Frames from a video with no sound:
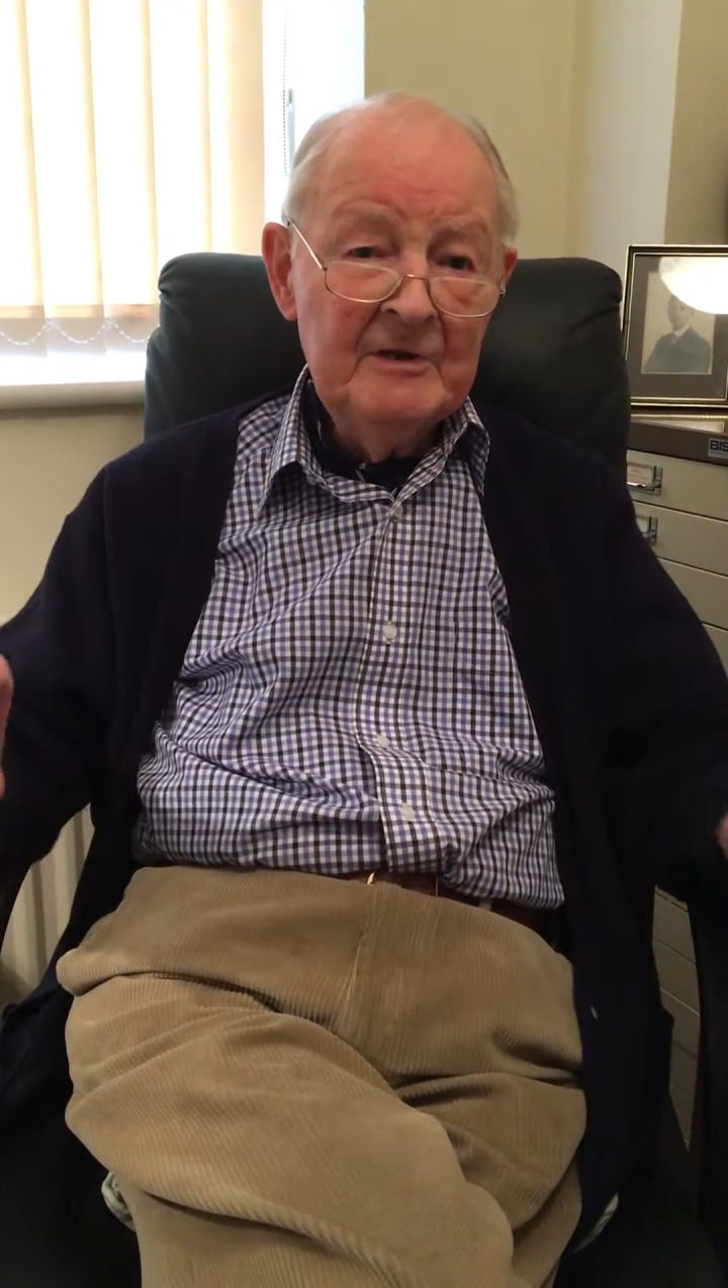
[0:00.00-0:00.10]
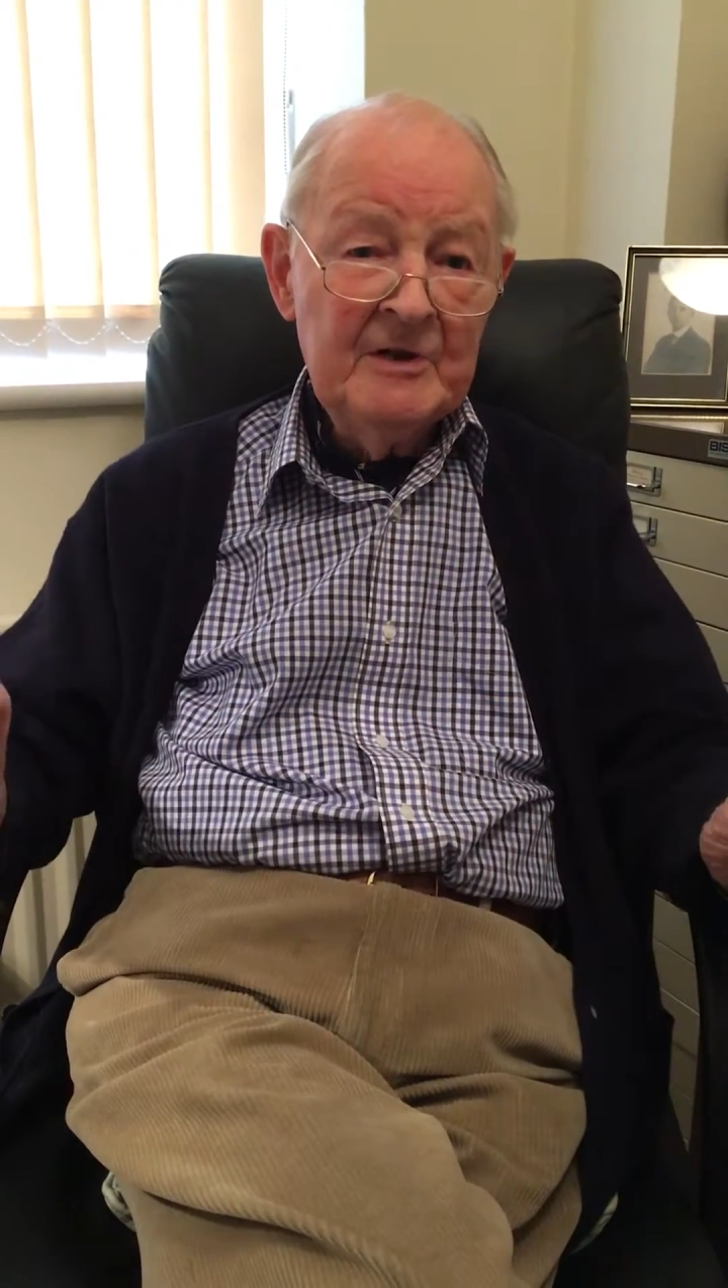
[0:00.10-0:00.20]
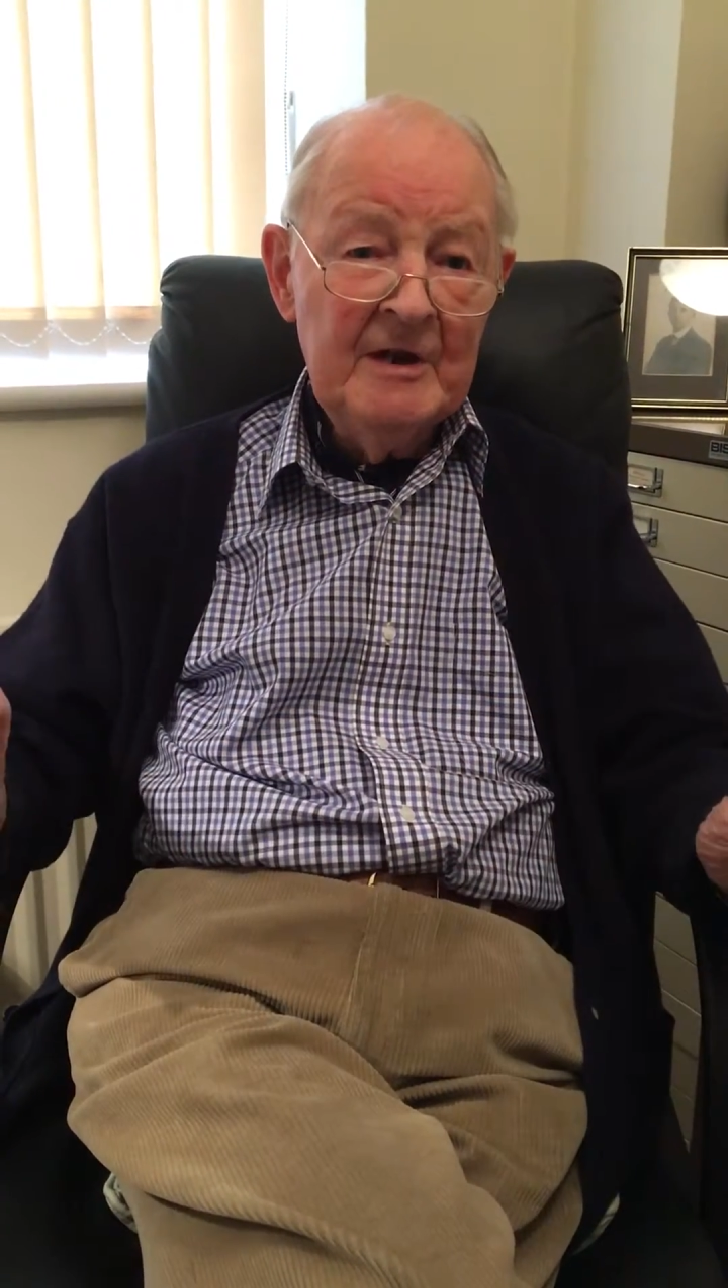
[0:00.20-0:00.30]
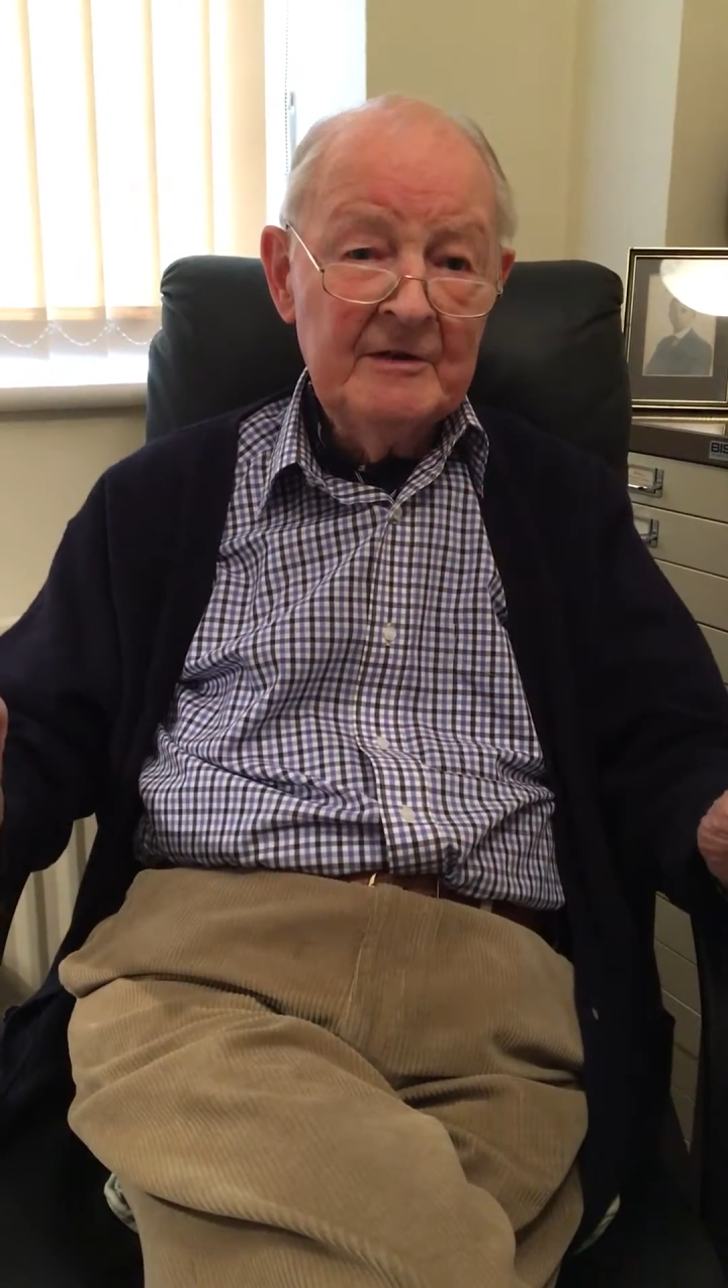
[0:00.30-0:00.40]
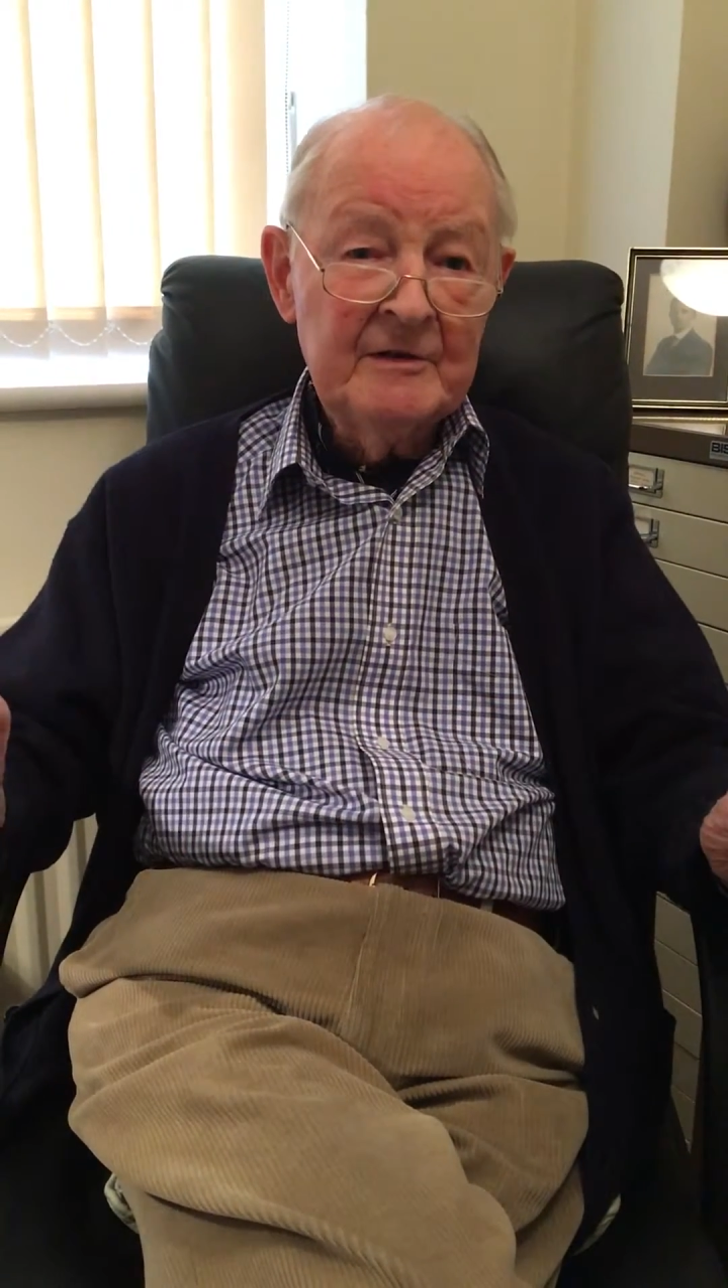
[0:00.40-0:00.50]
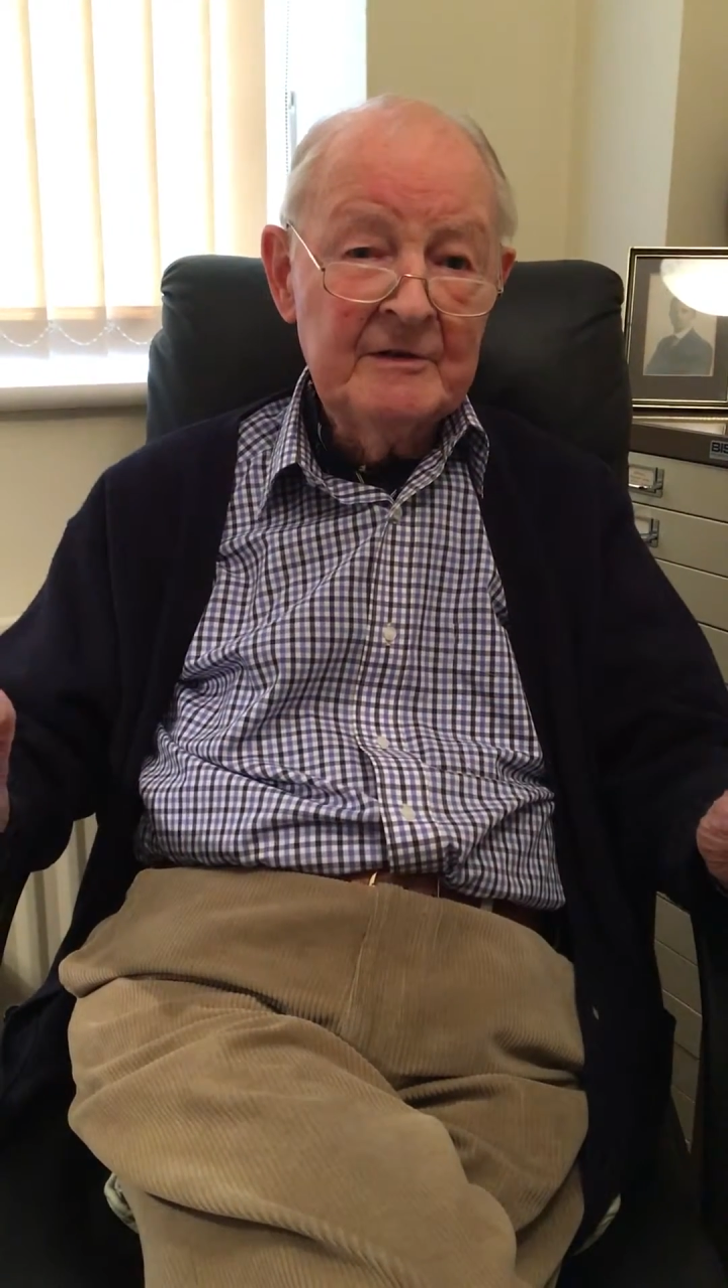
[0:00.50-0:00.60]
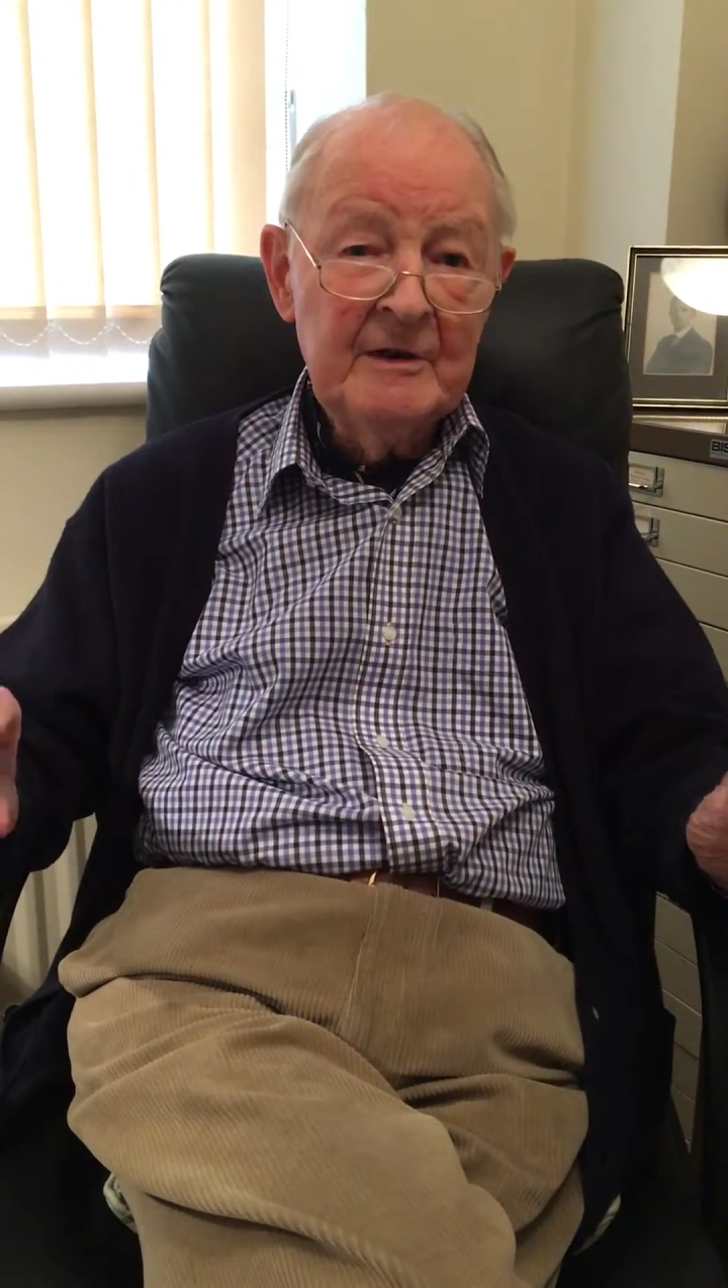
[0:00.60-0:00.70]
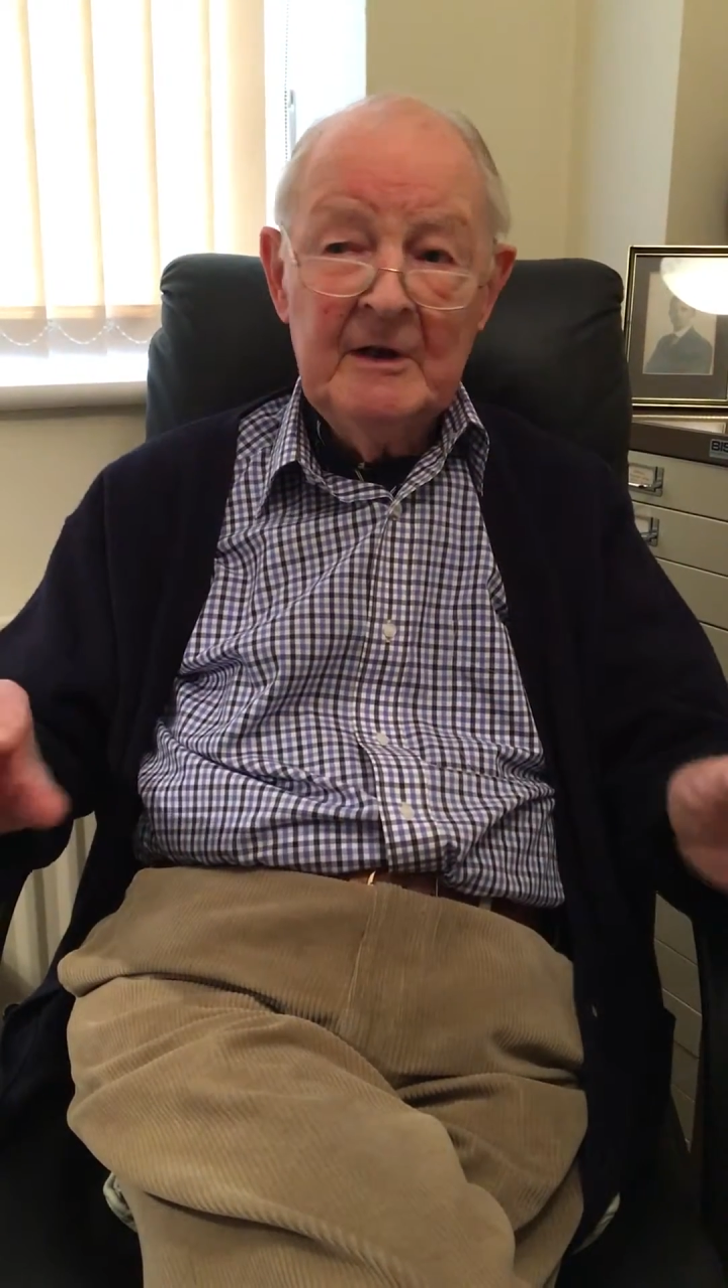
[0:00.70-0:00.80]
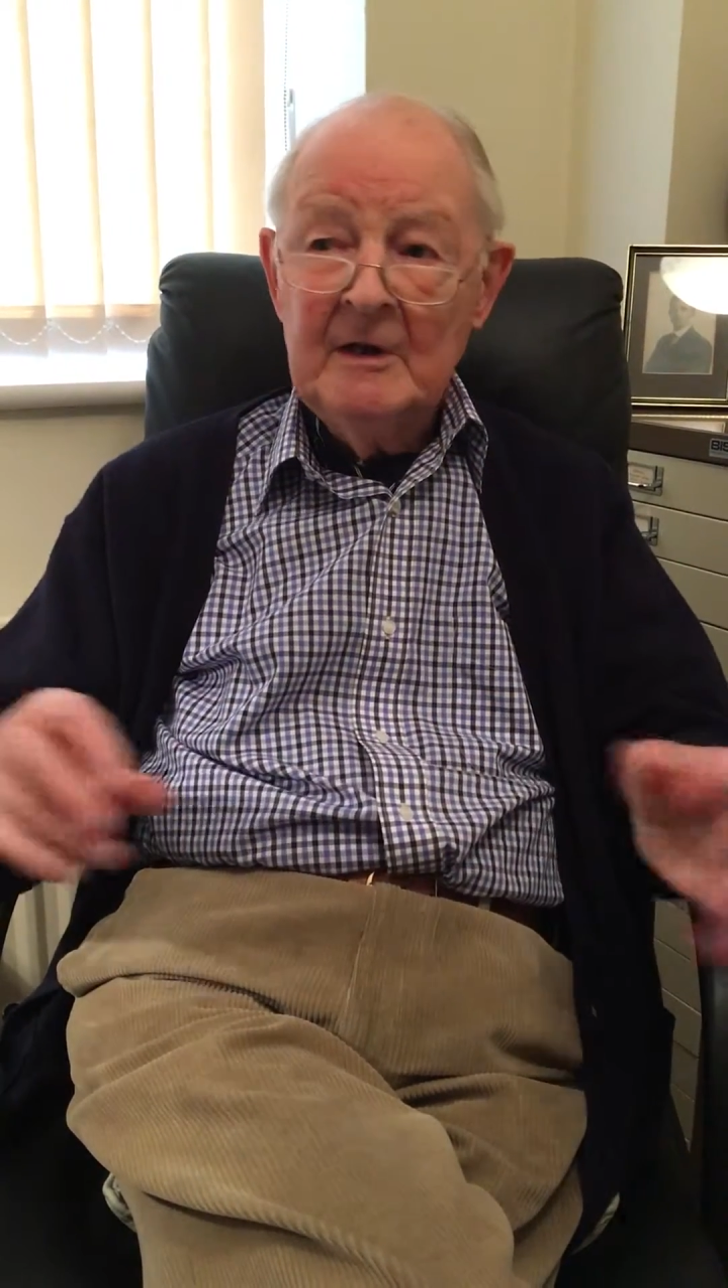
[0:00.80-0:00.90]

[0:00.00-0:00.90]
centres.